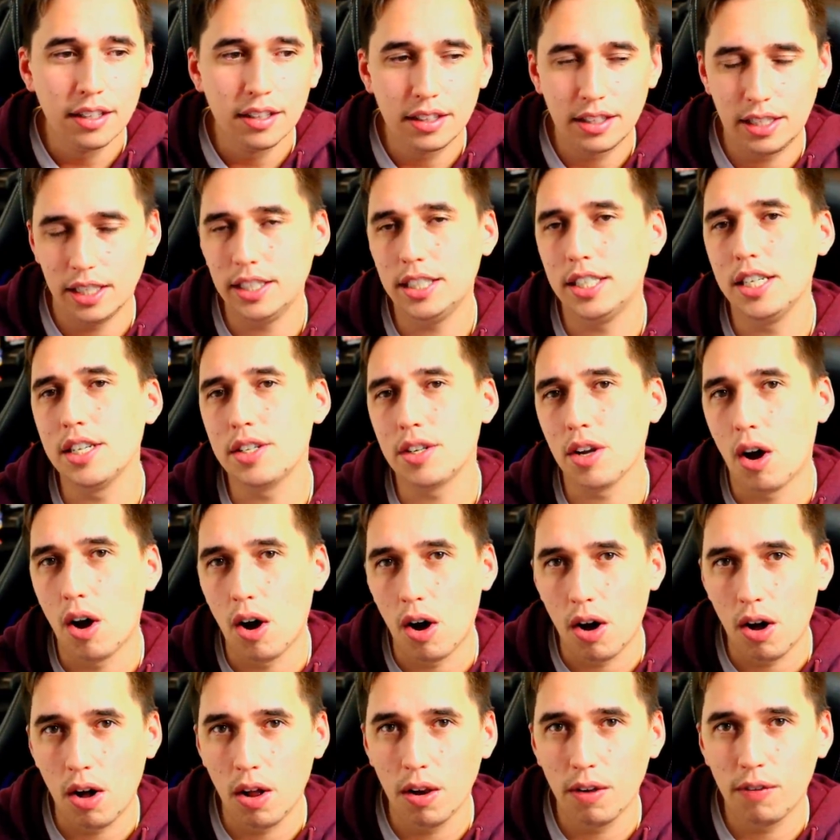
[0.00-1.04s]
This is
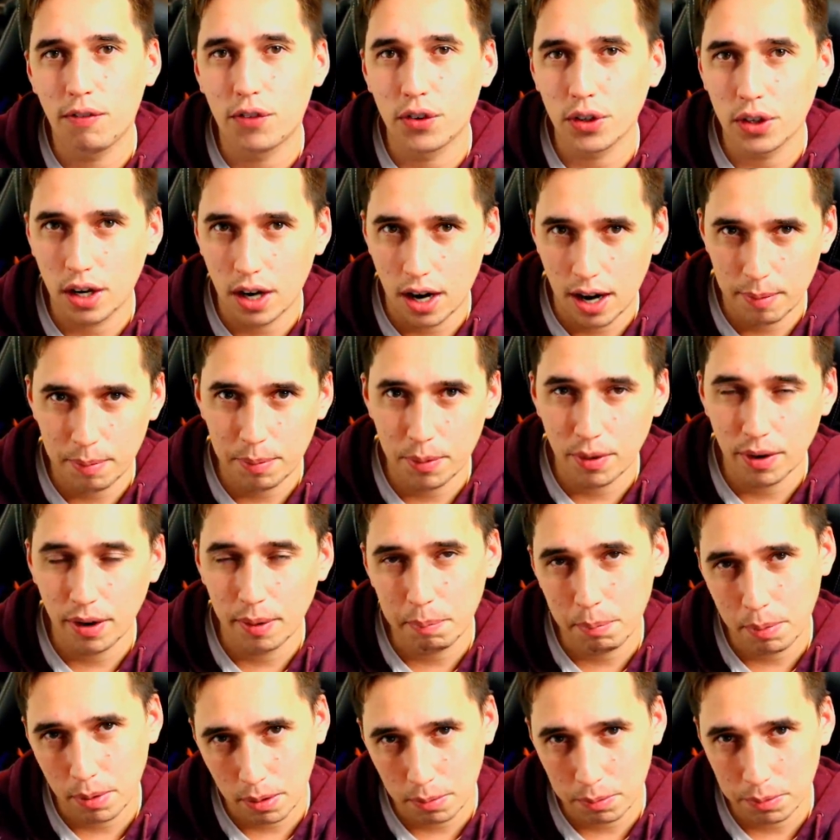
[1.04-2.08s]
all for
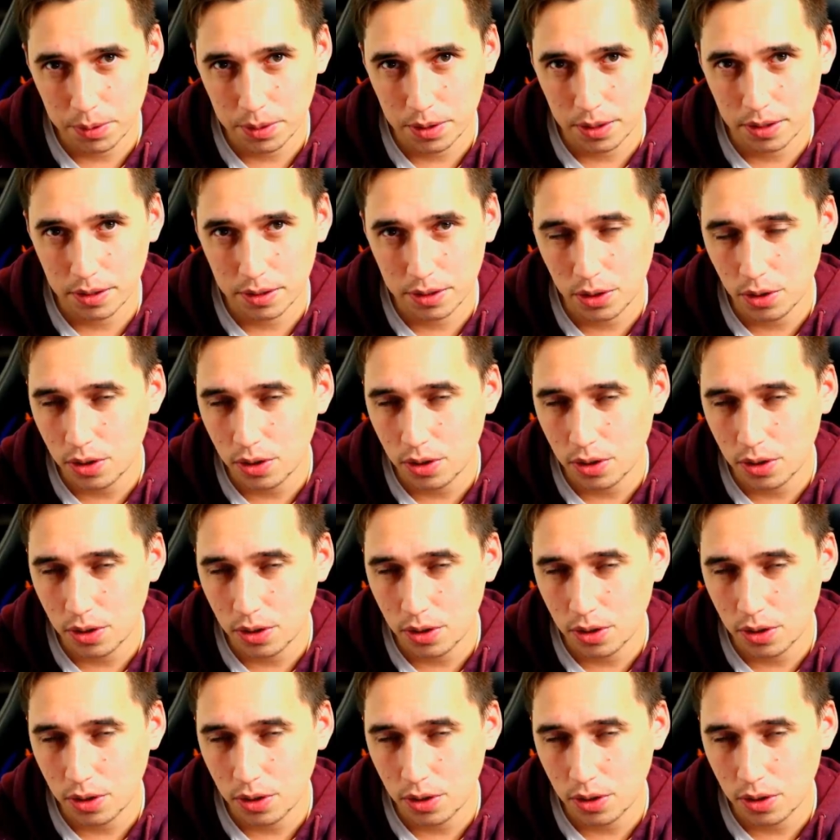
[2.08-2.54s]
copyright purposes.